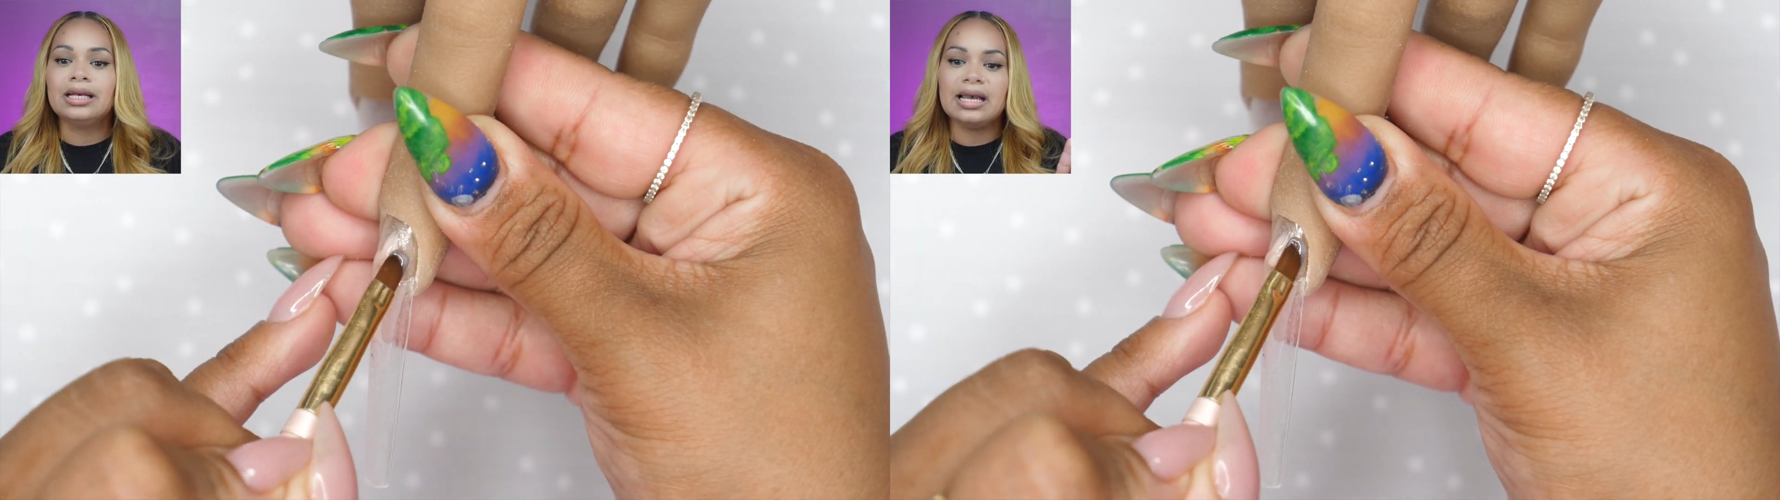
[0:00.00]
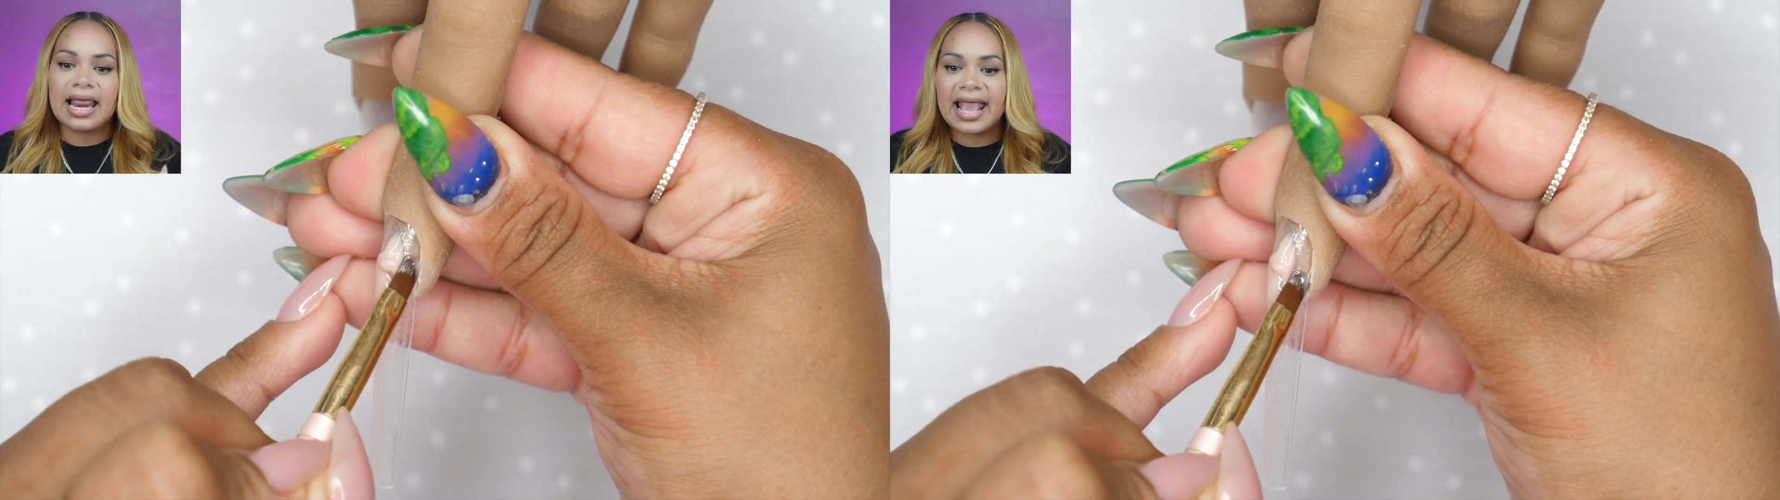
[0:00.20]

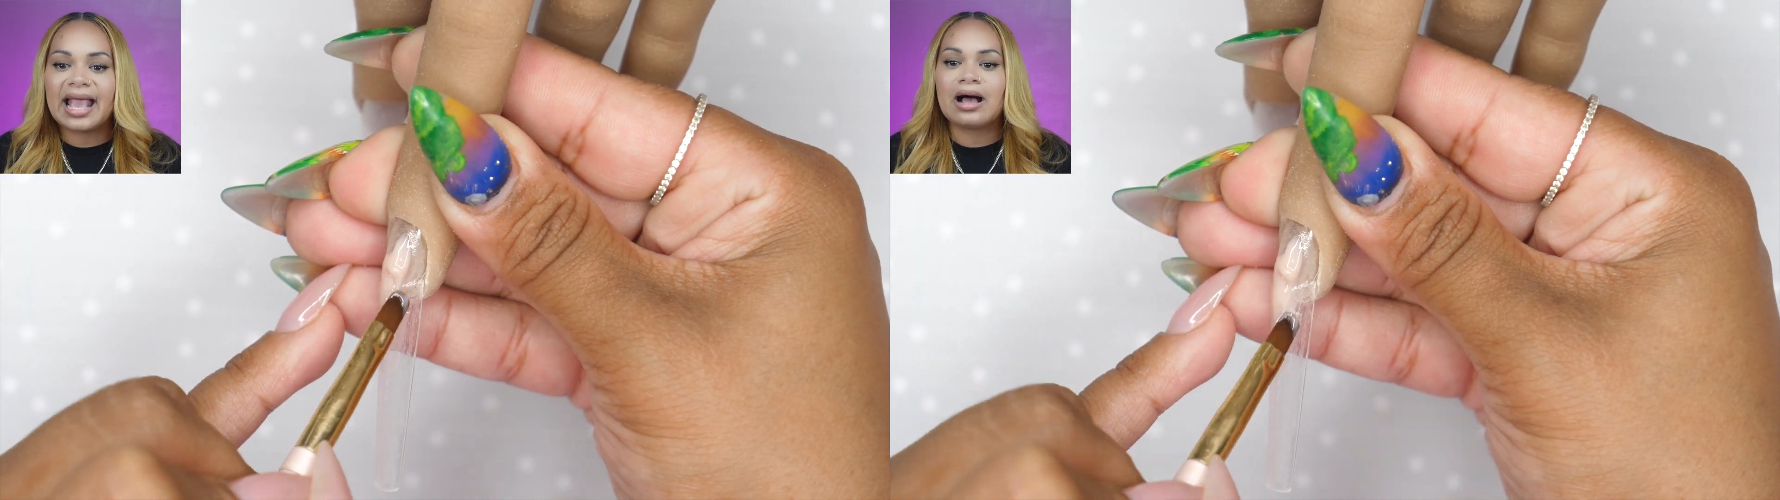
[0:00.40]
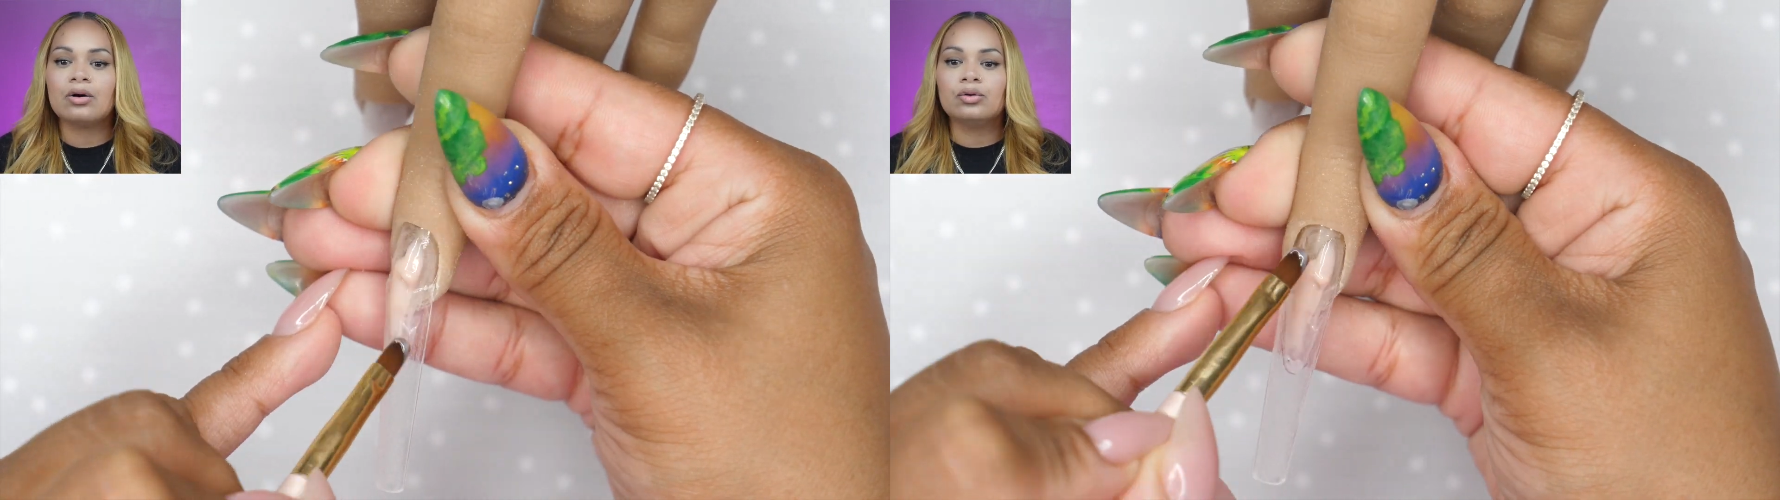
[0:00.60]
lay
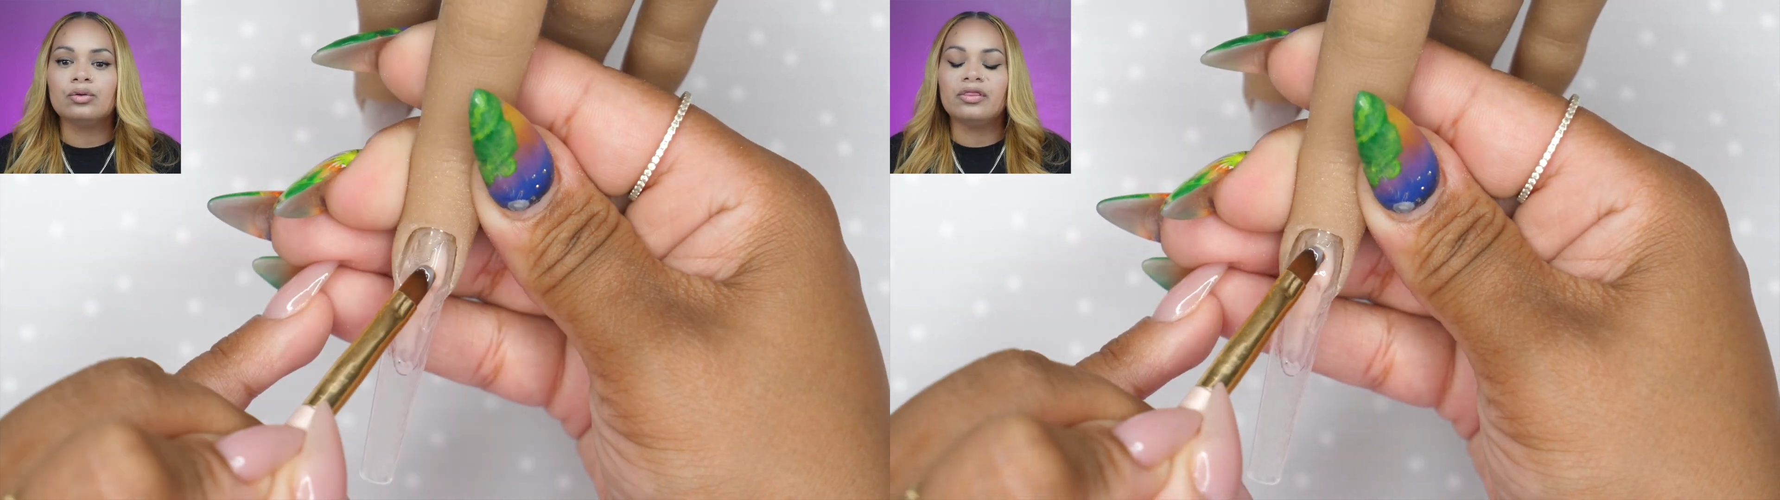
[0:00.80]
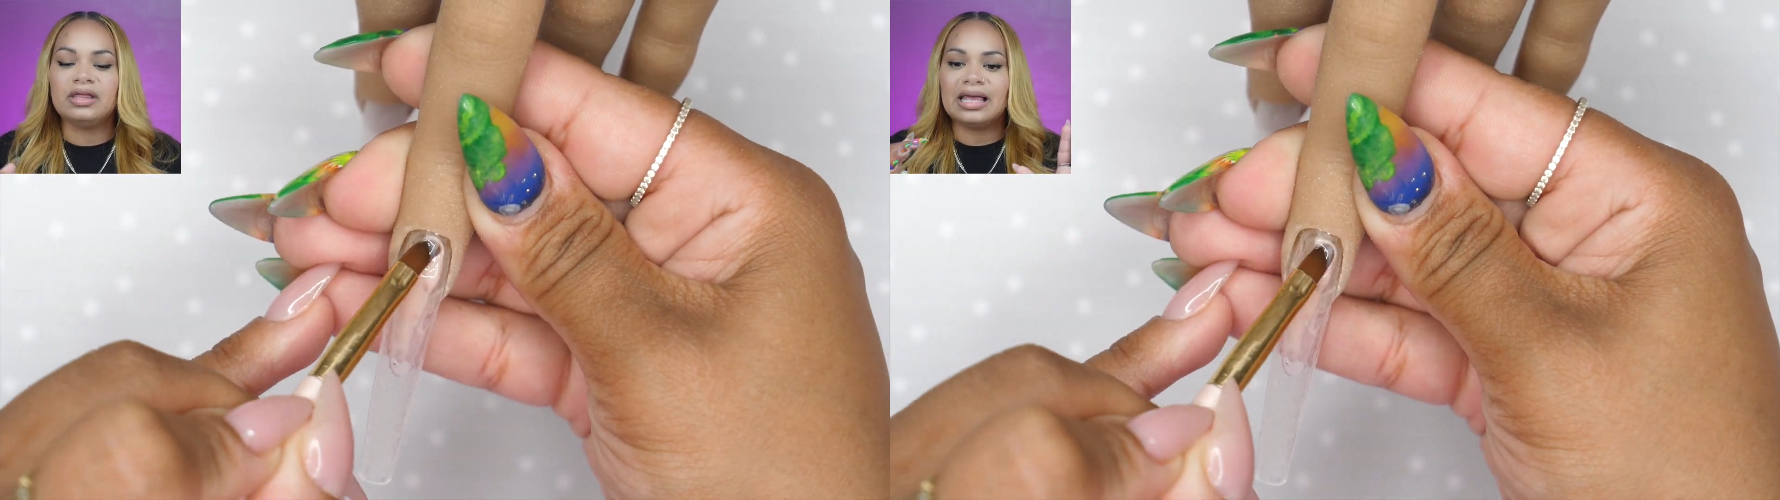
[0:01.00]

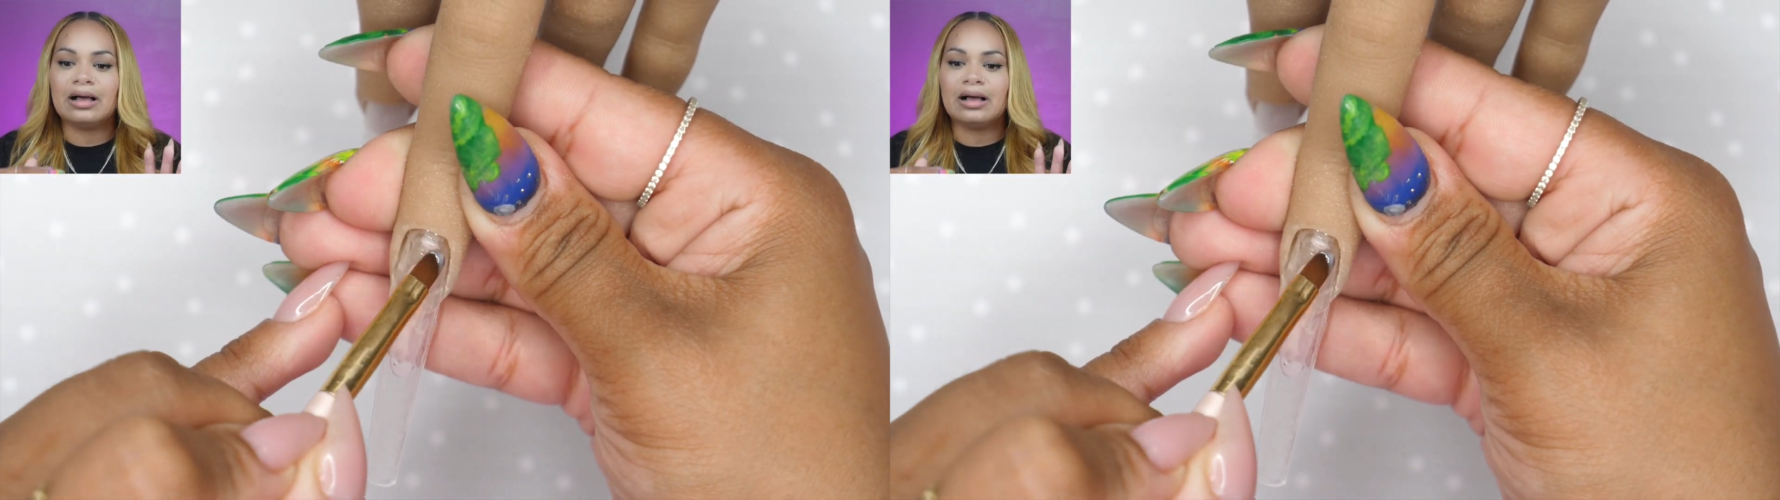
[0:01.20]
out the